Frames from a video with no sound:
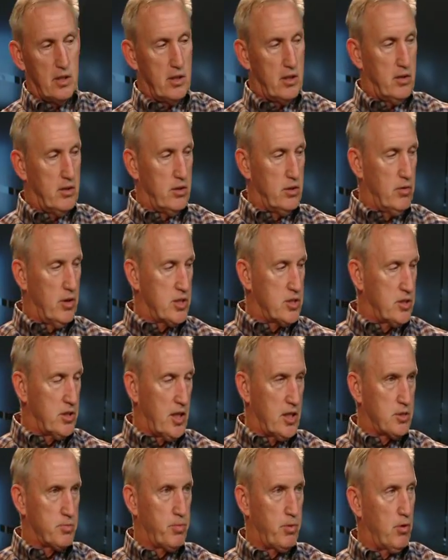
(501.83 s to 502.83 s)
in the, the
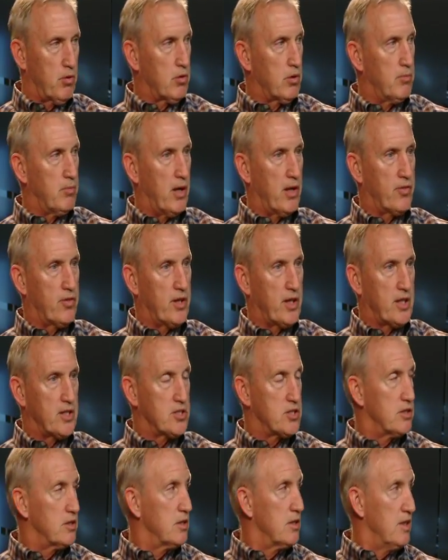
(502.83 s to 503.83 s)
USTA's program, I think,
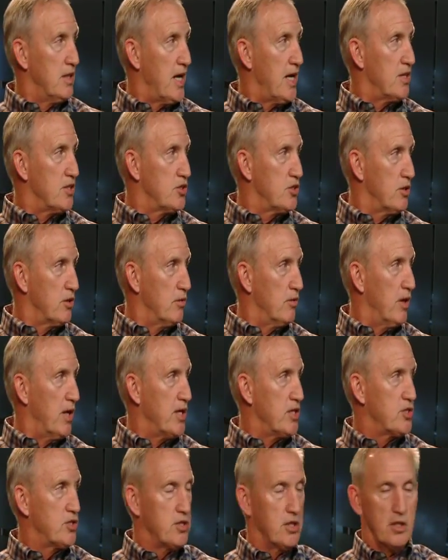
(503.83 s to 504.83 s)
mm -hmm. is mm-hmm. net
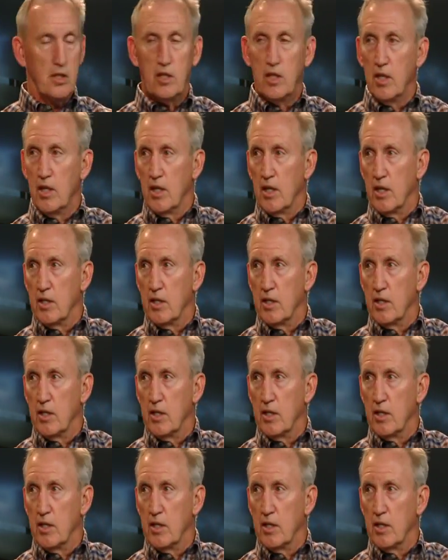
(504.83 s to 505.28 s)
generation. Right.